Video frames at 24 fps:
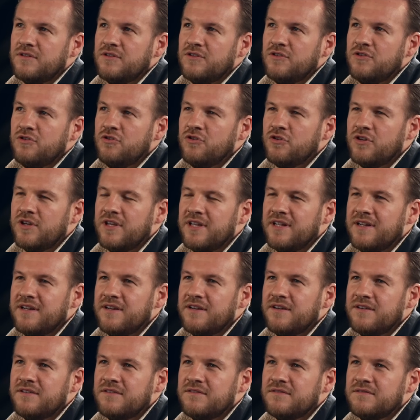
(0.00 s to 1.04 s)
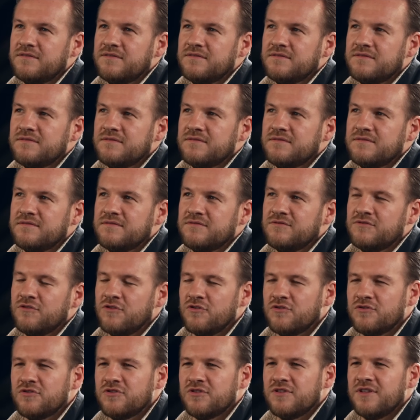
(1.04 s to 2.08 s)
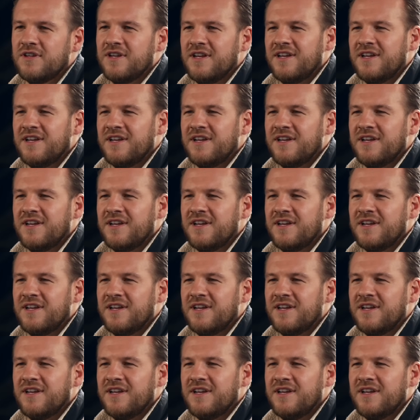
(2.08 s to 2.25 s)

looking at, not.